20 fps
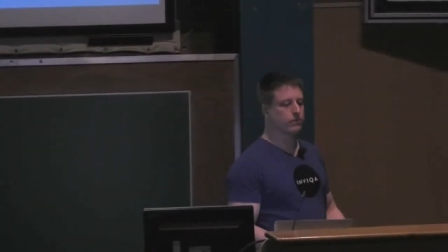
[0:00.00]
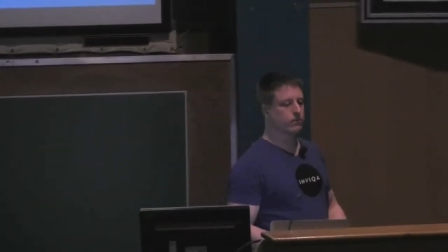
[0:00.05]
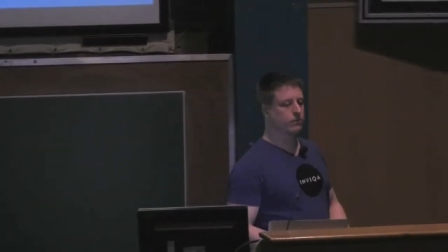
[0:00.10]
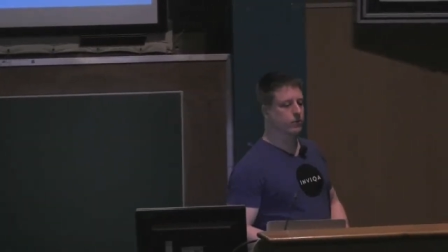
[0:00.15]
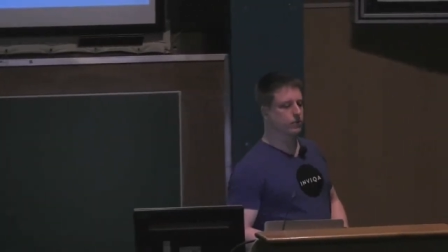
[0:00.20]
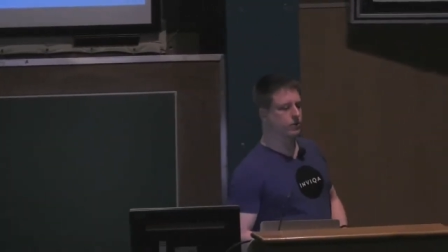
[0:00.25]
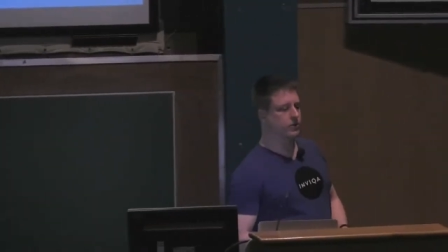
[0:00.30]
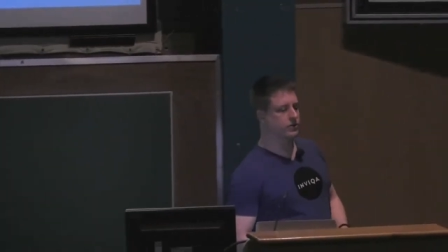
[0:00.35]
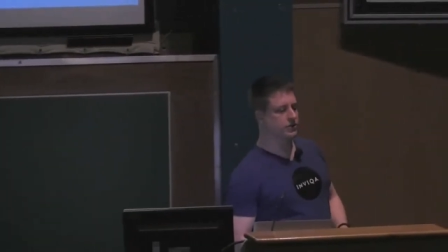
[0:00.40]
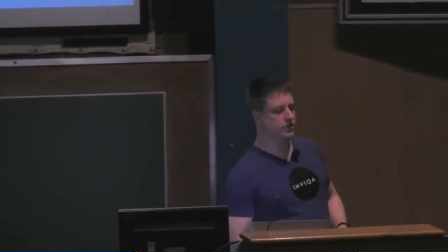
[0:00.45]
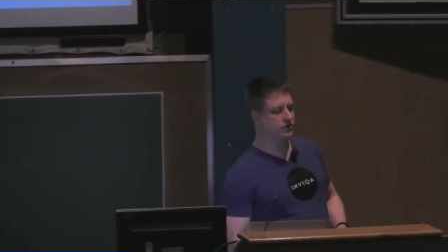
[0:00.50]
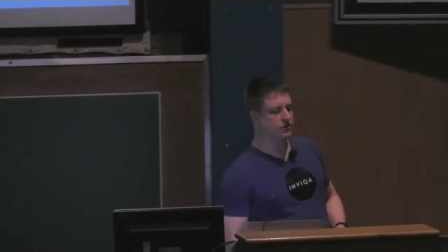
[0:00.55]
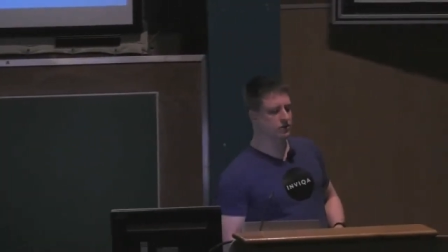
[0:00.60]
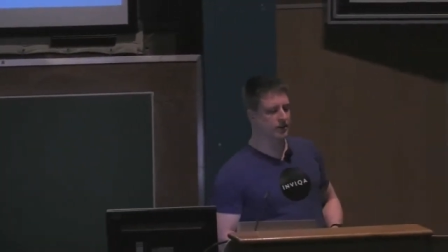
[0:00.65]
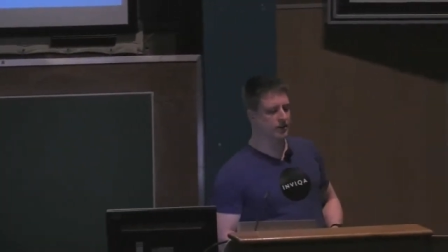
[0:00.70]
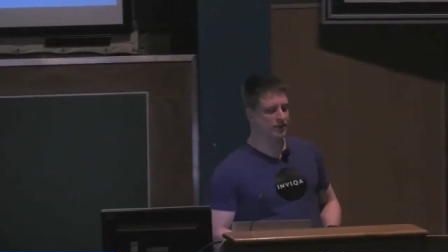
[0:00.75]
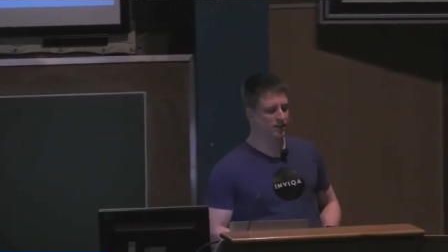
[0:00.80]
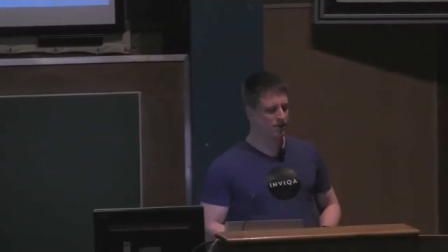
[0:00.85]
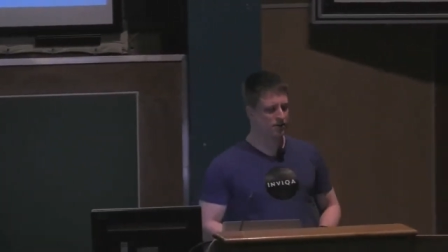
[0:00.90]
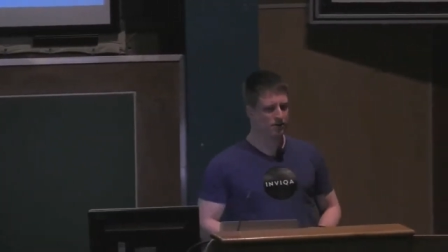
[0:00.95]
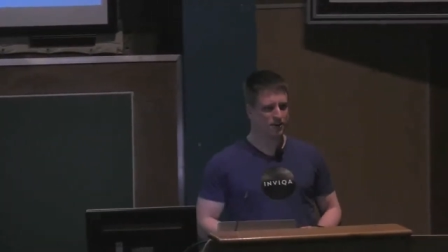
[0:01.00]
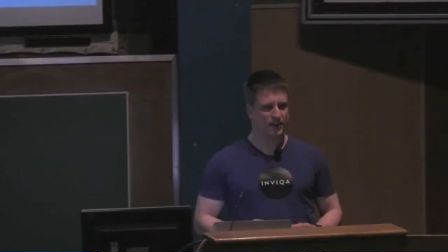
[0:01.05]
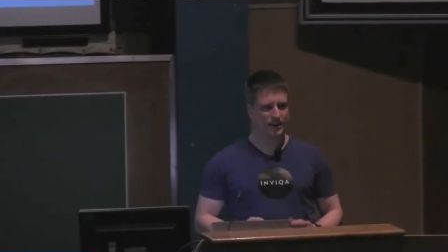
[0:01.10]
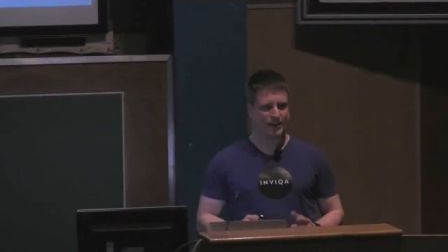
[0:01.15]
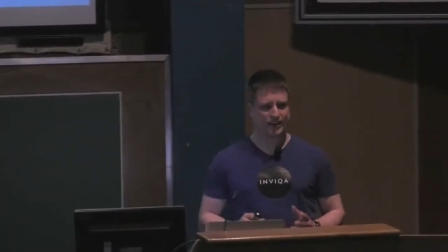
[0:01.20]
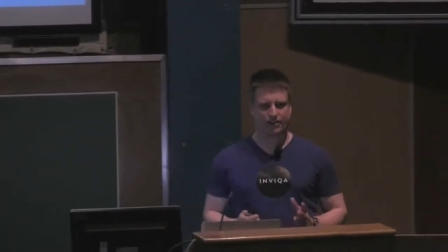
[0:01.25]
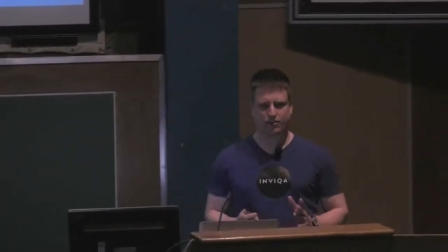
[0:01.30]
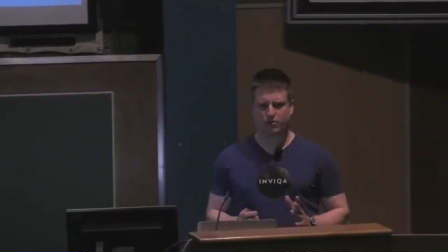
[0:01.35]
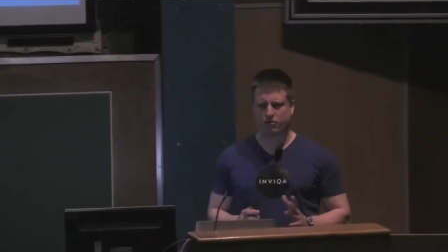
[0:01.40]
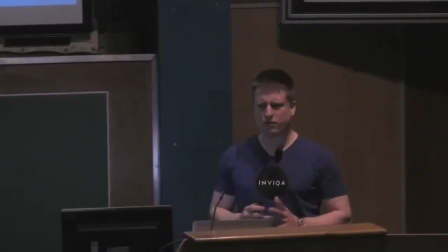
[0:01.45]
repositories
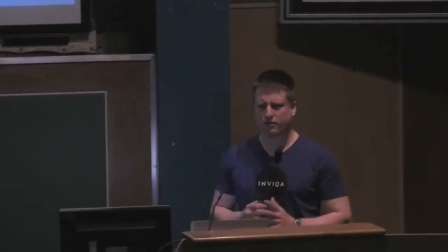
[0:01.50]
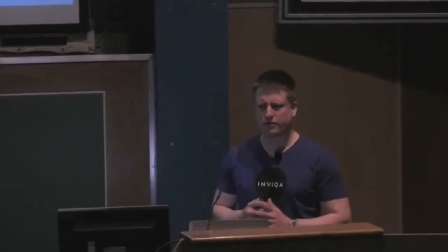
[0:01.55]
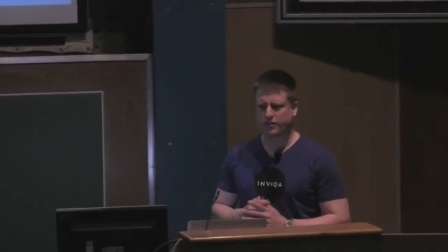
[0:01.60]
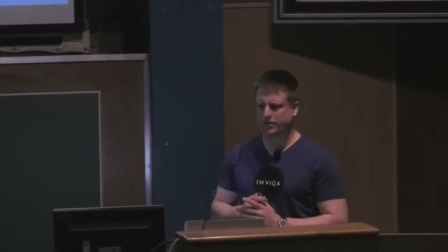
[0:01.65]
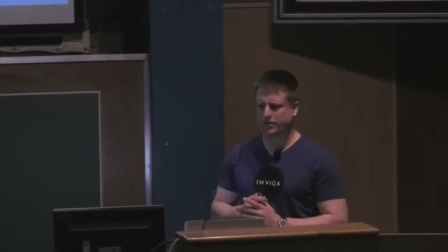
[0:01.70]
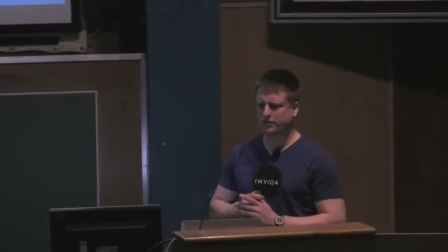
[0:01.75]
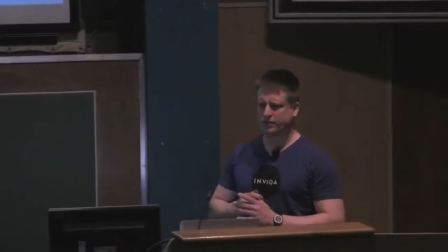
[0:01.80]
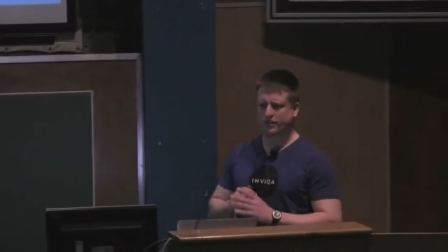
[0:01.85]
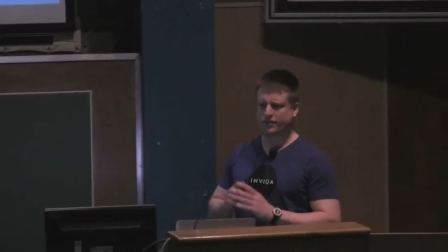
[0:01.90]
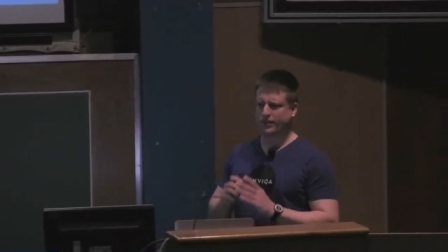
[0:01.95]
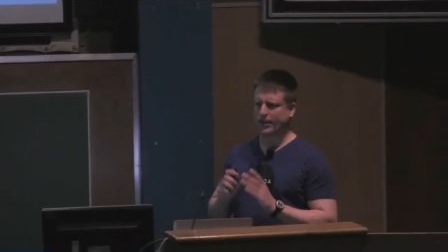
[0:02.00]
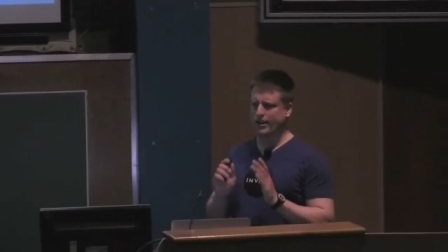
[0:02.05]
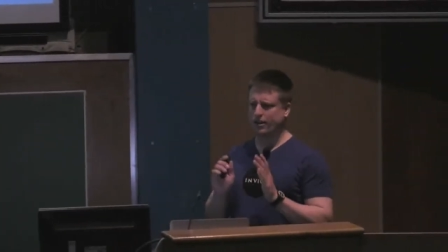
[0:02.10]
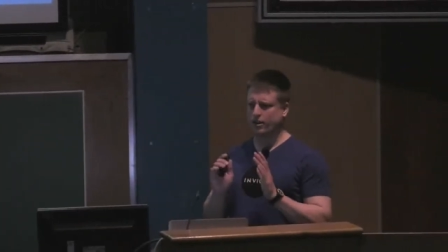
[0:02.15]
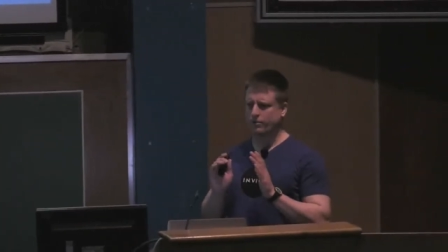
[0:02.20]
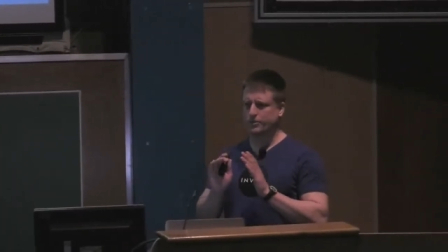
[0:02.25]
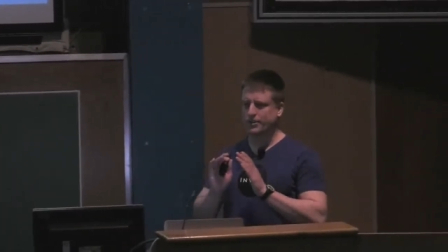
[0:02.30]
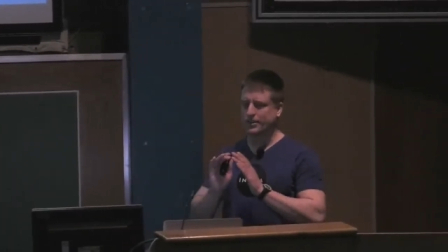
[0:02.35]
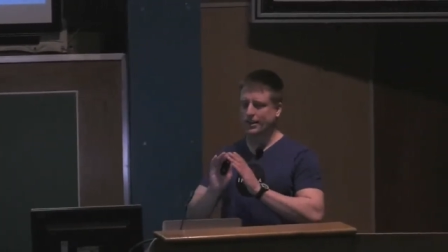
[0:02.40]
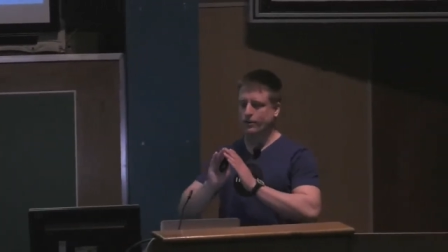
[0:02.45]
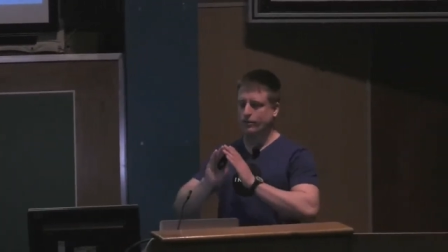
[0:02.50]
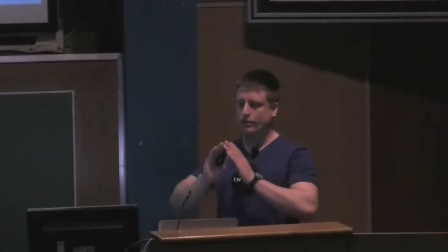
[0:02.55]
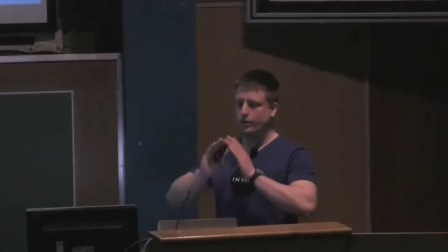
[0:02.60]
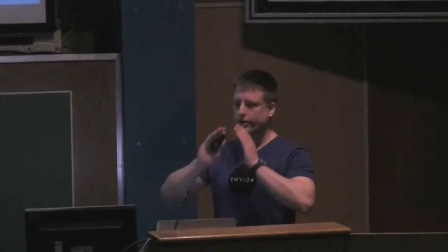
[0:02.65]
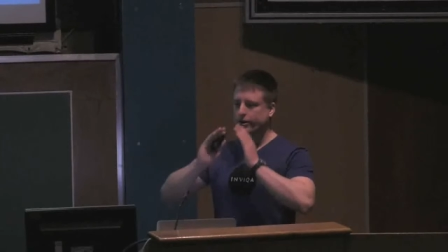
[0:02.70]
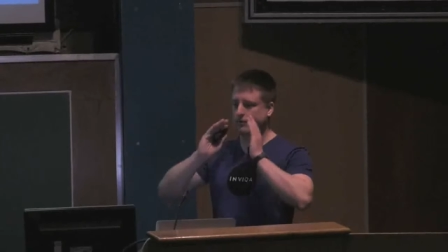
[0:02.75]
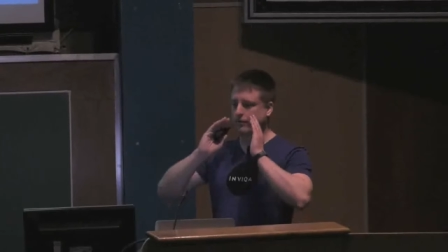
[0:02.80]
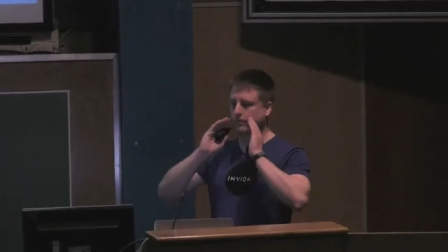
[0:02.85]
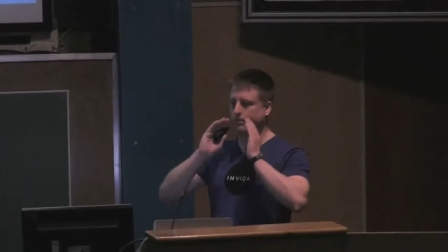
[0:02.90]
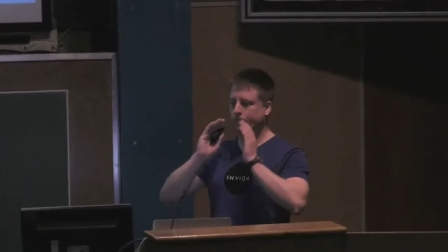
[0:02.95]
locally in your office for GitHubs down,
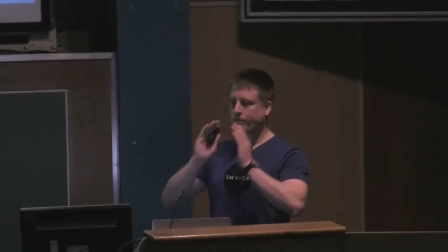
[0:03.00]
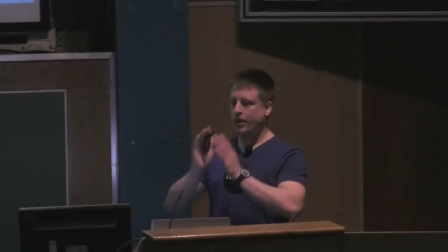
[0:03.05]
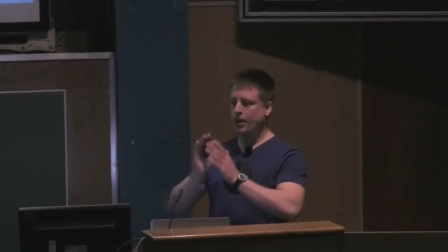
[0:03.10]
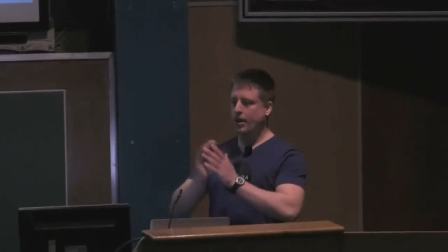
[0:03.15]
whatever.